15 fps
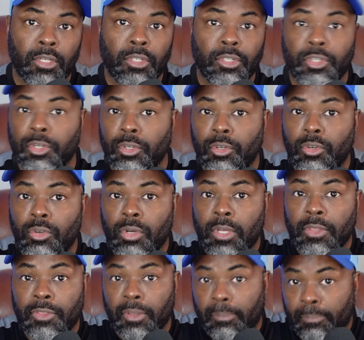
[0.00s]
to
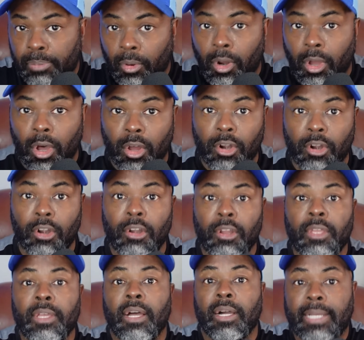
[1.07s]
the broader
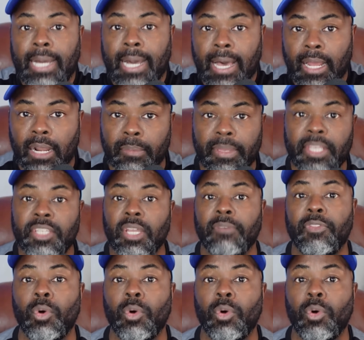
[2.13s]
economies of the